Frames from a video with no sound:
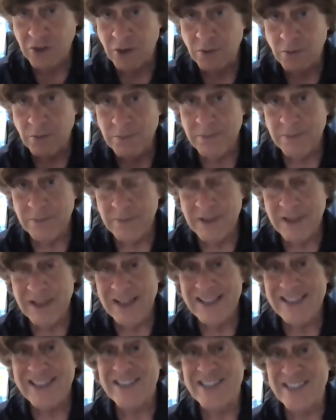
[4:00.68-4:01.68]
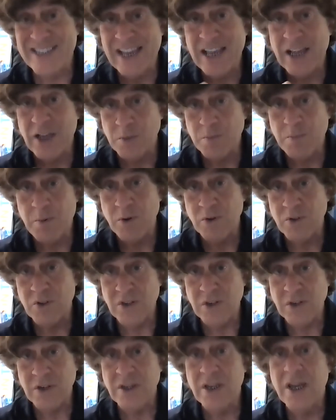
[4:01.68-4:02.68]
you, the
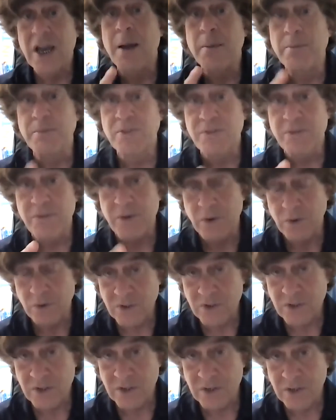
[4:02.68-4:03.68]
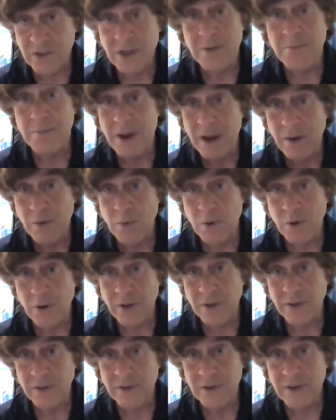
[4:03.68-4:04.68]
salesperson comes first in my
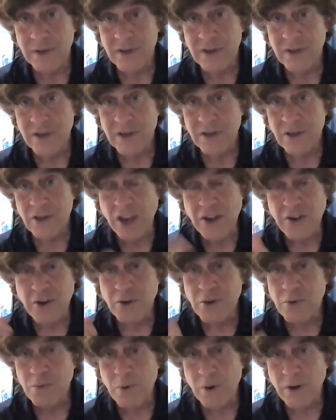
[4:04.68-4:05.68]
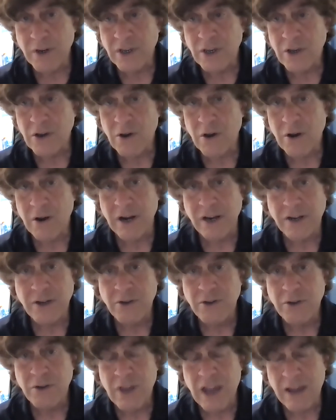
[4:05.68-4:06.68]
world. I know you're working hard. I know
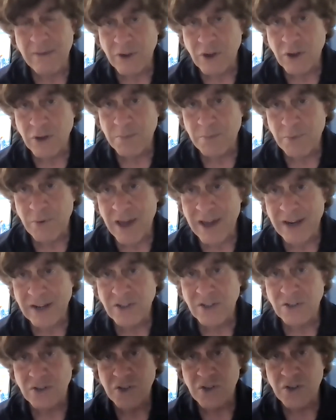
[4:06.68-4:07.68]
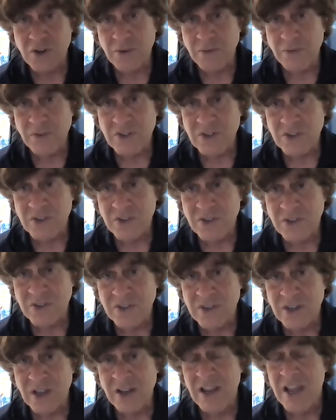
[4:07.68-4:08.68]
you have good products and services to
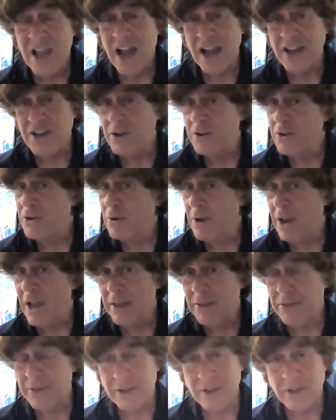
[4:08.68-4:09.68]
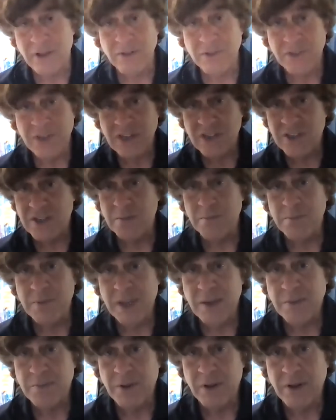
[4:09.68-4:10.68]
sell. I know you're ethical, decent
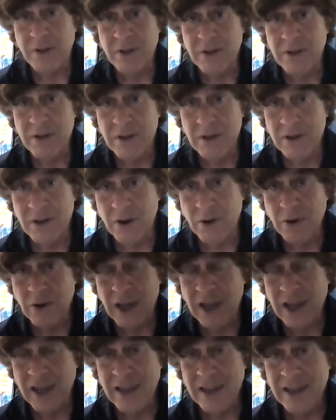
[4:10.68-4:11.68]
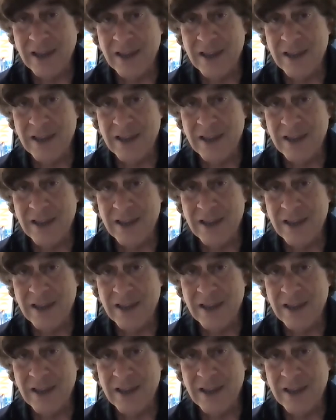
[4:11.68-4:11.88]
people. Okay.